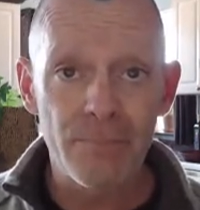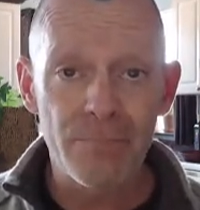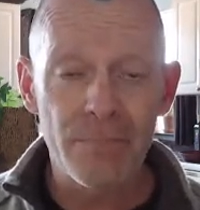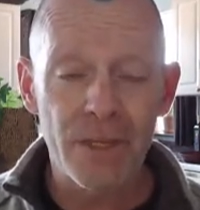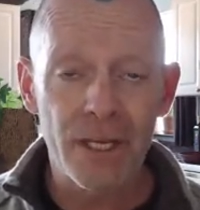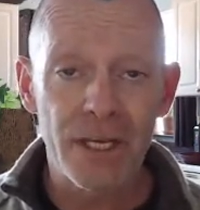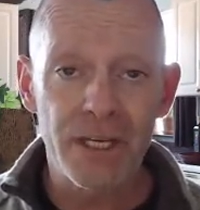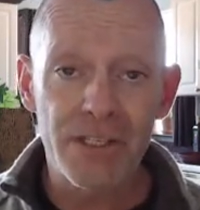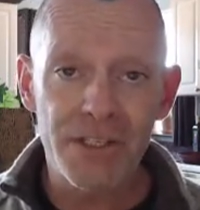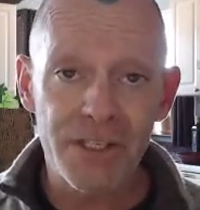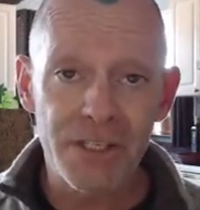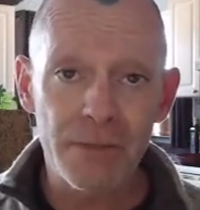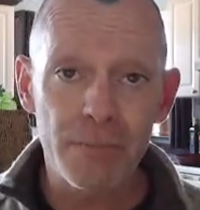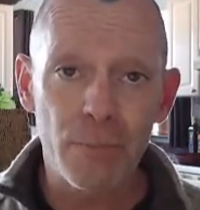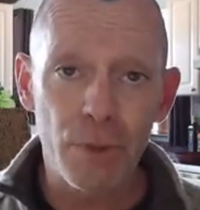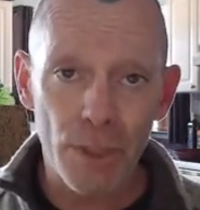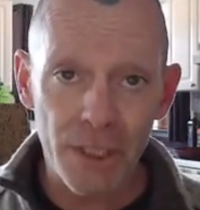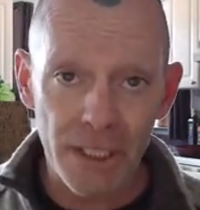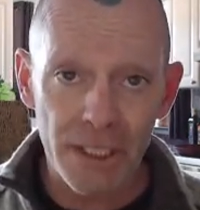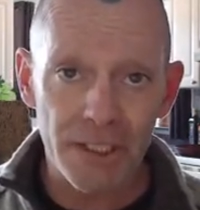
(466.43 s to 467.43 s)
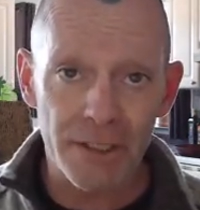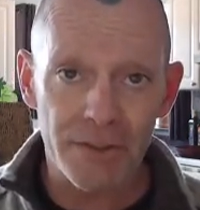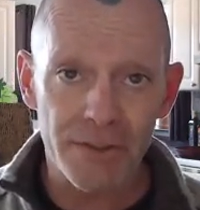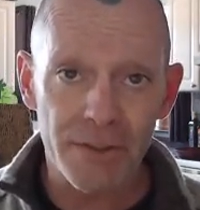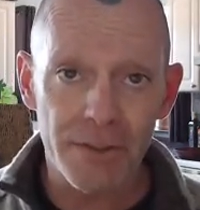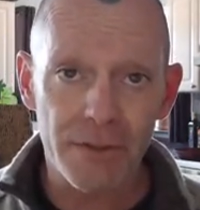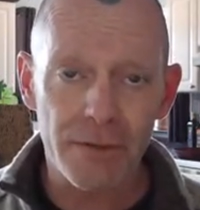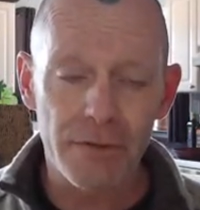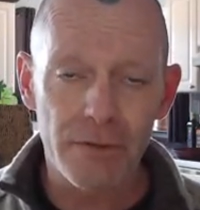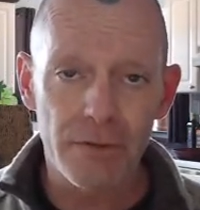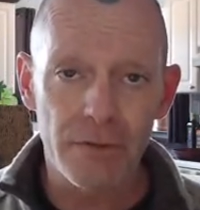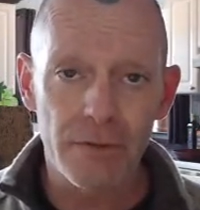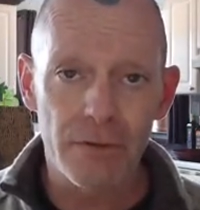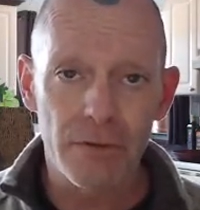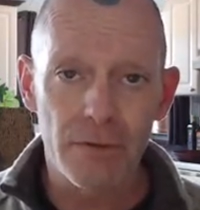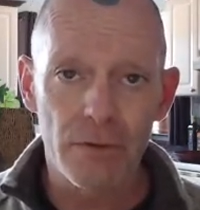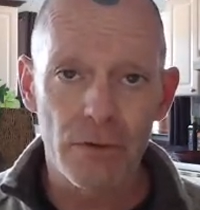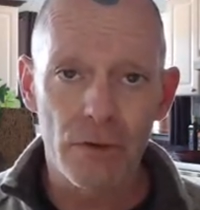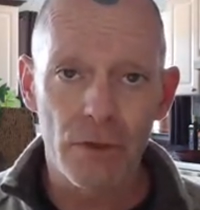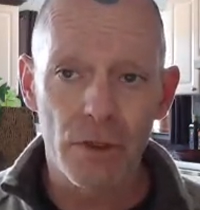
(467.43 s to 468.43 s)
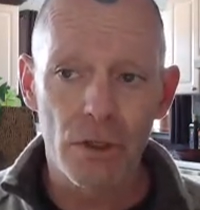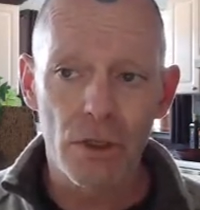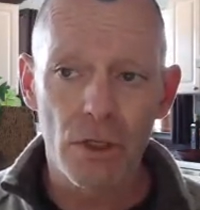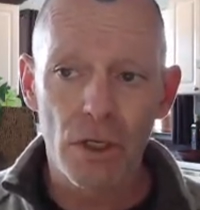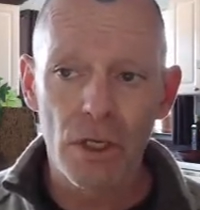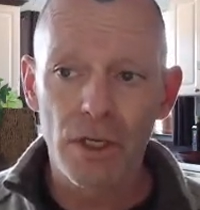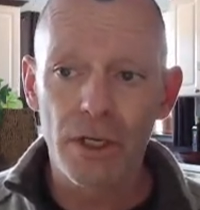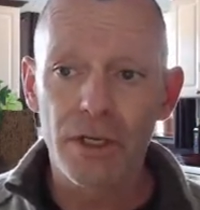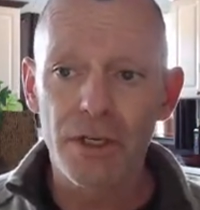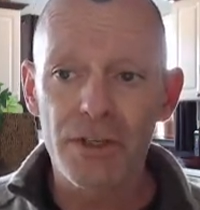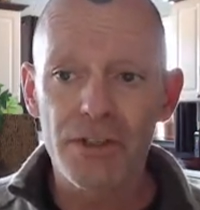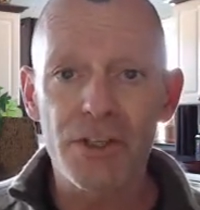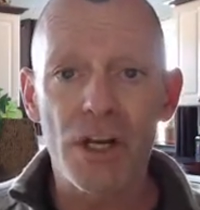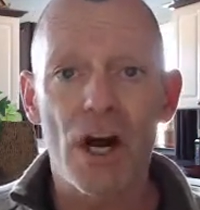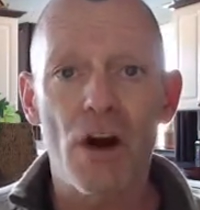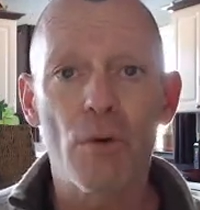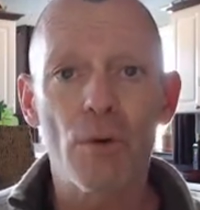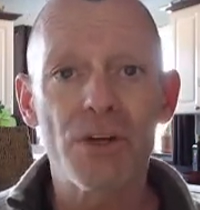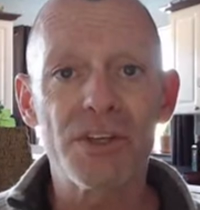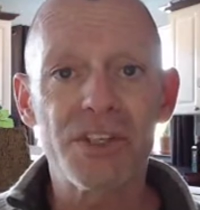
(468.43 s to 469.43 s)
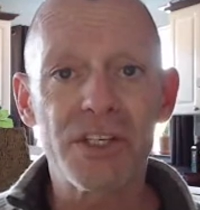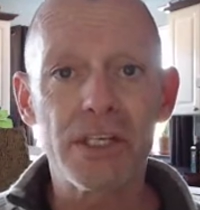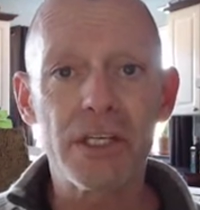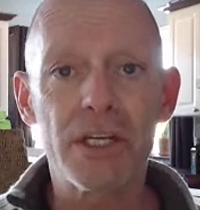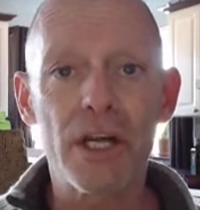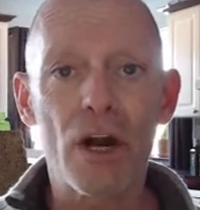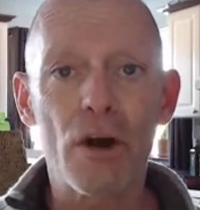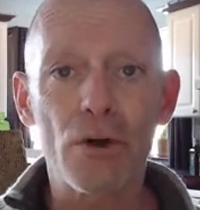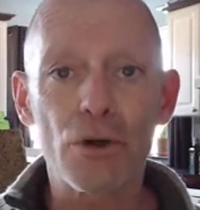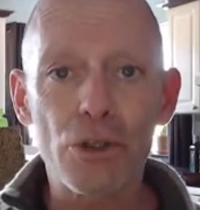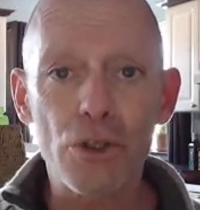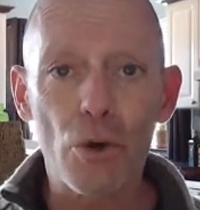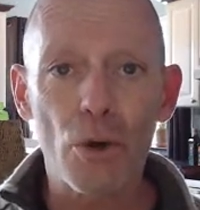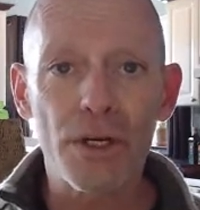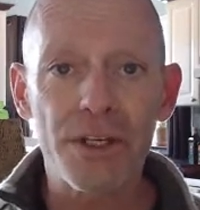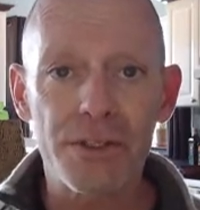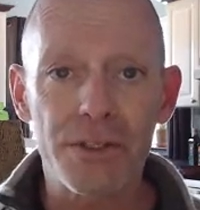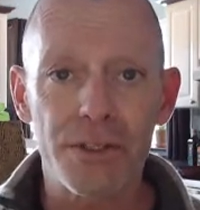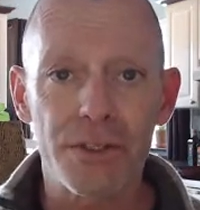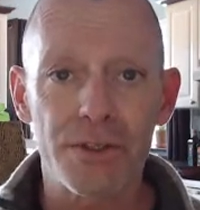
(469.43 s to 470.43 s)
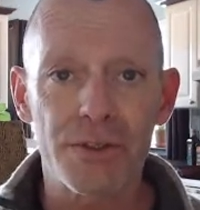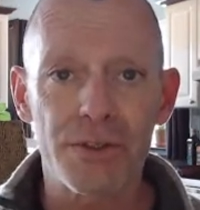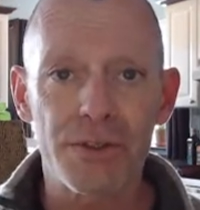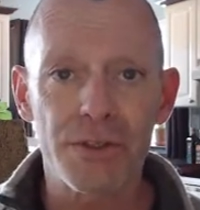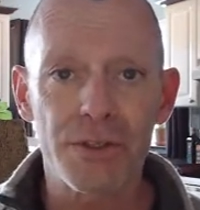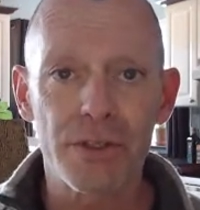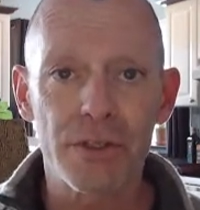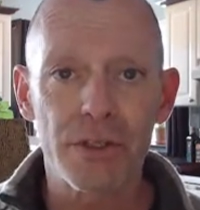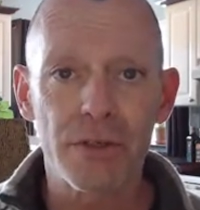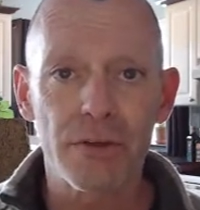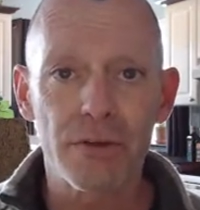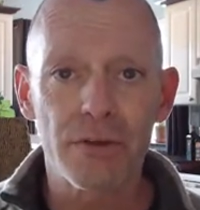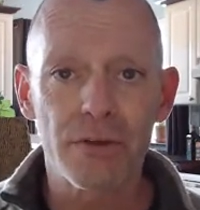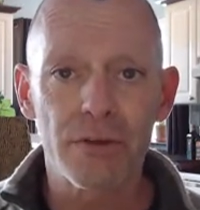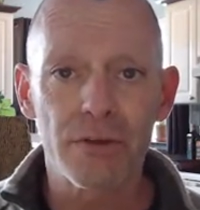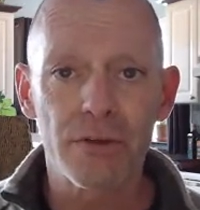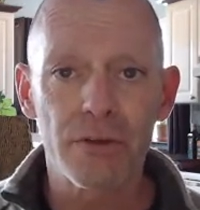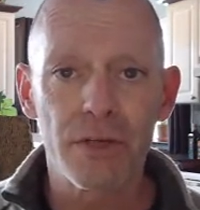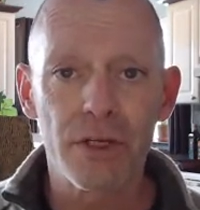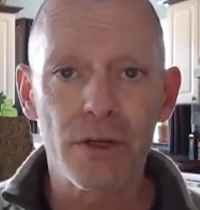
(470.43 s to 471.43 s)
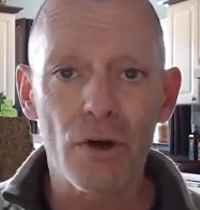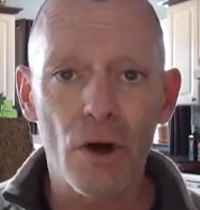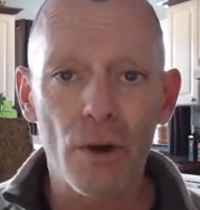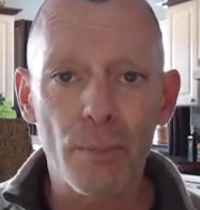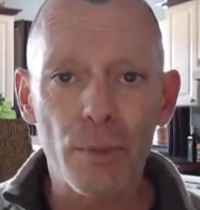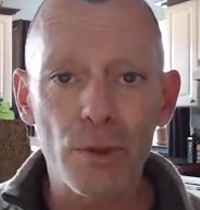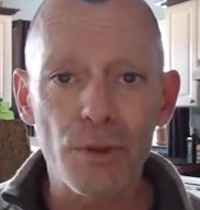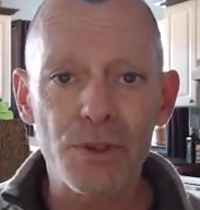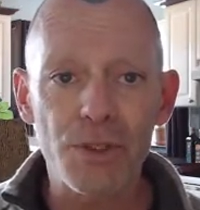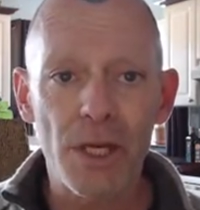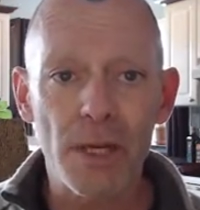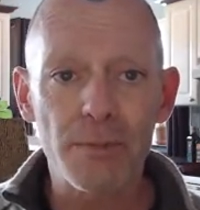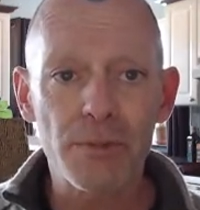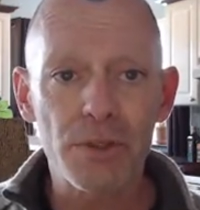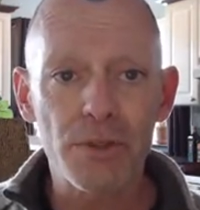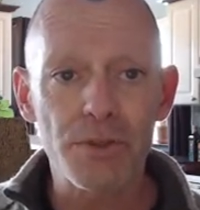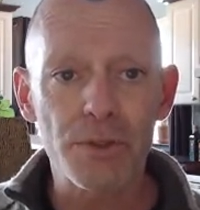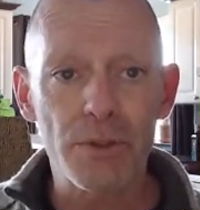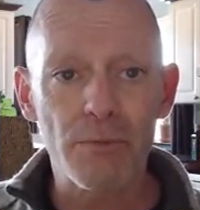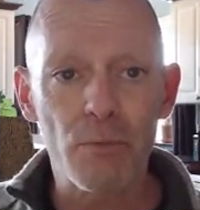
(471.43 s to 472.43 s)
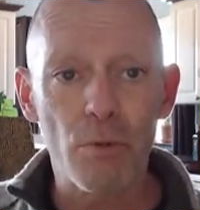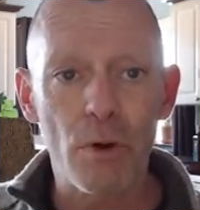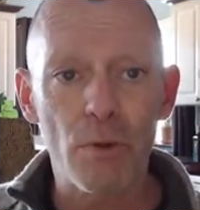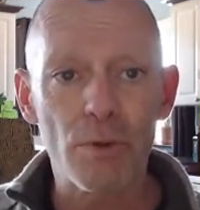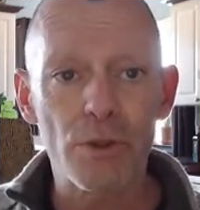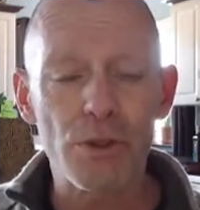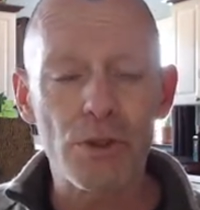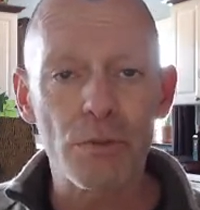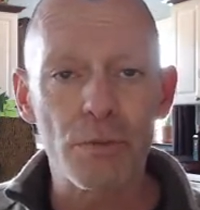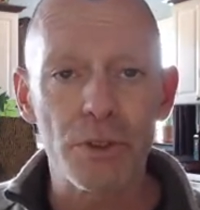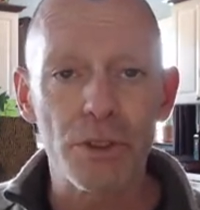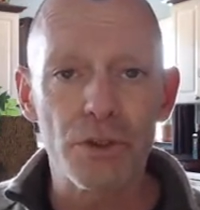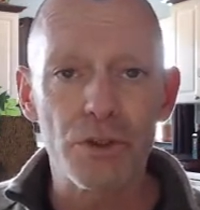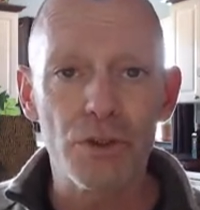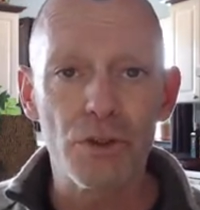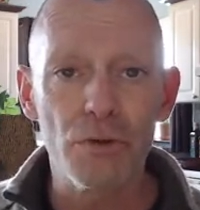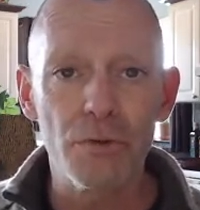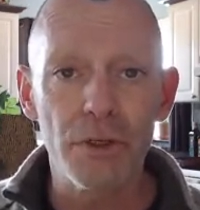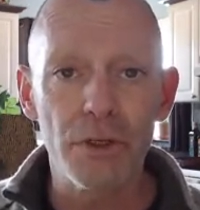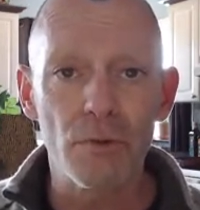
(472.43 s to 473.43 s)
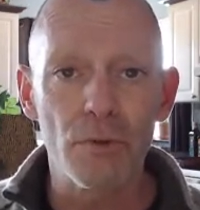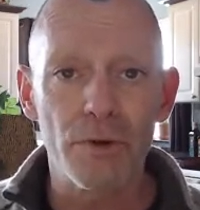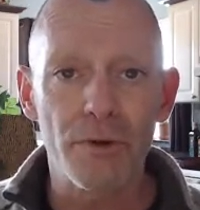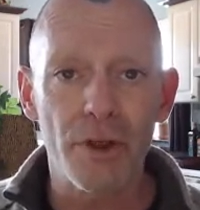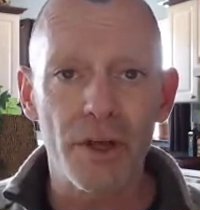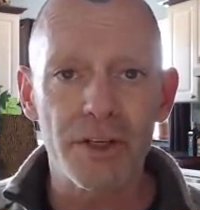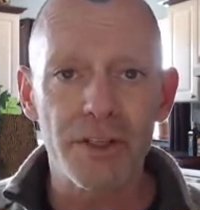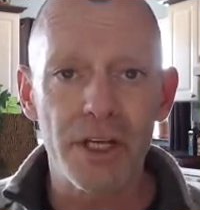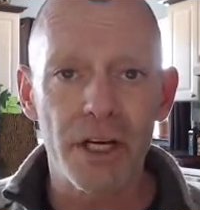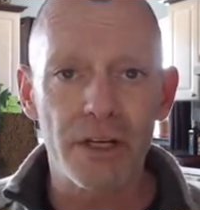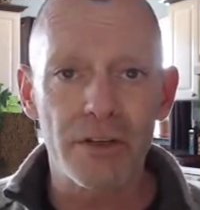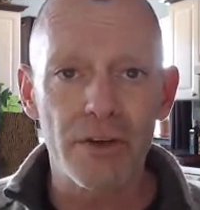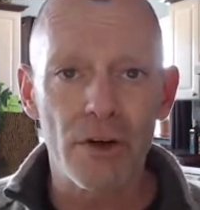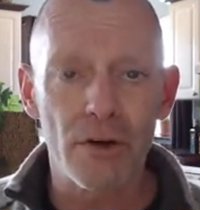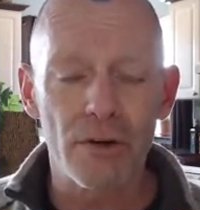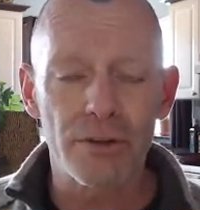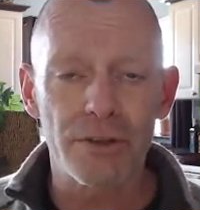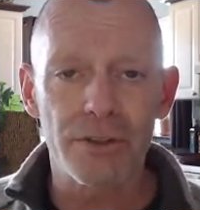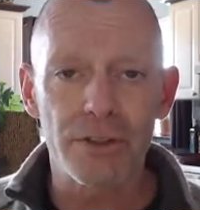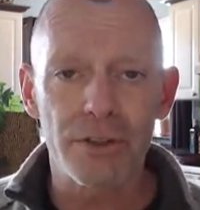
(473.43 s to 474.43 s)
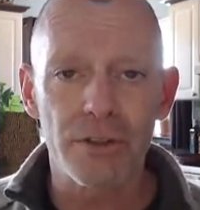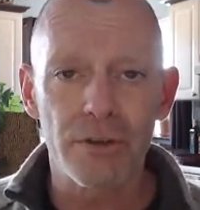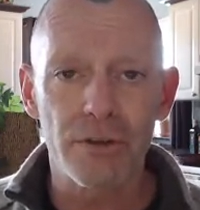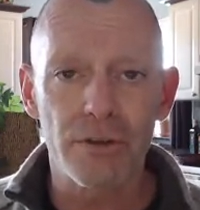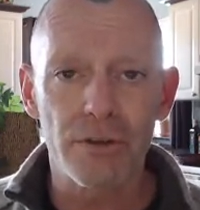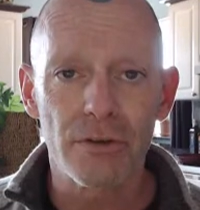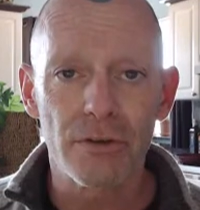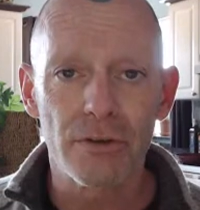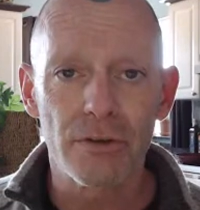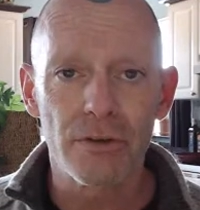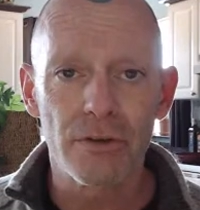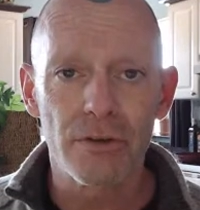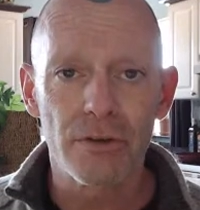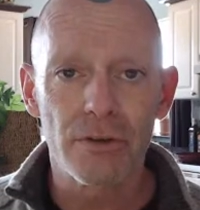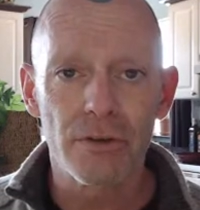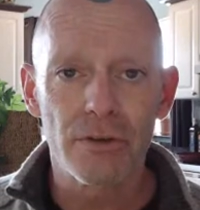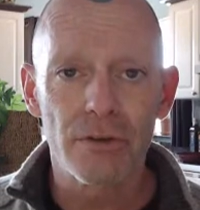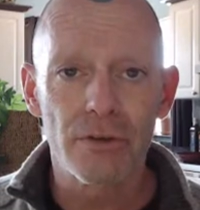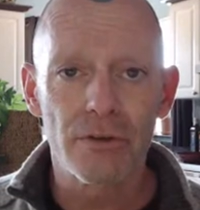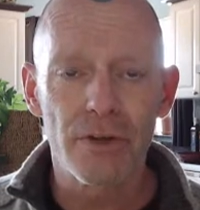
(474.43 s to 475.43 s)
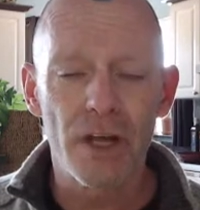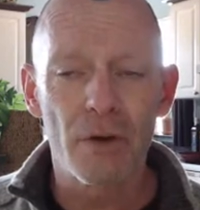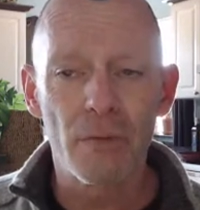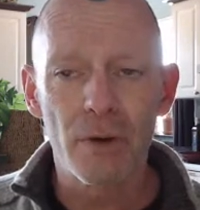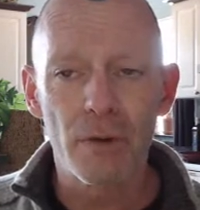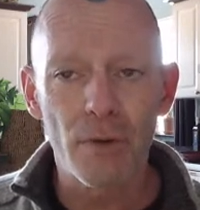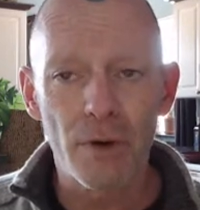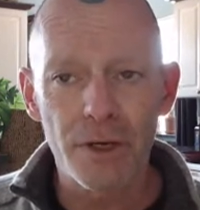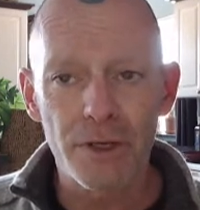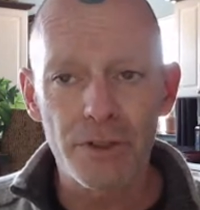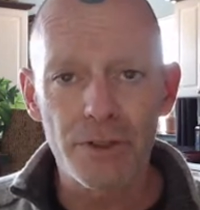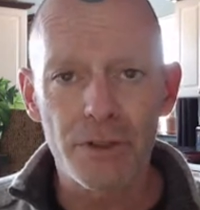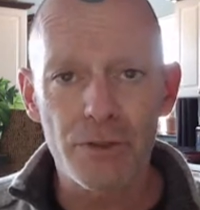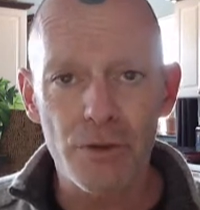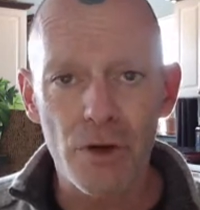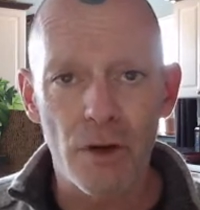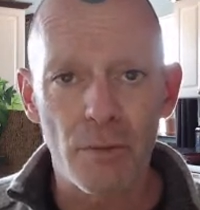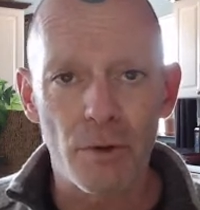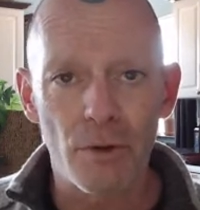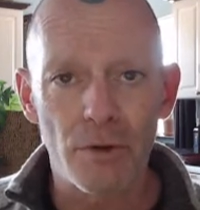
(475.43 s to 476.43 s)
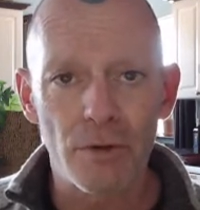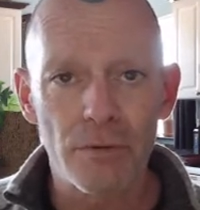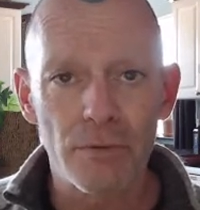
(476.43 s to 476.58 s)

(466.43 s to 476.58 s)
It simply is. It is always in our choices, in our perceptions of what we should be doing with that technology that we run into trouble.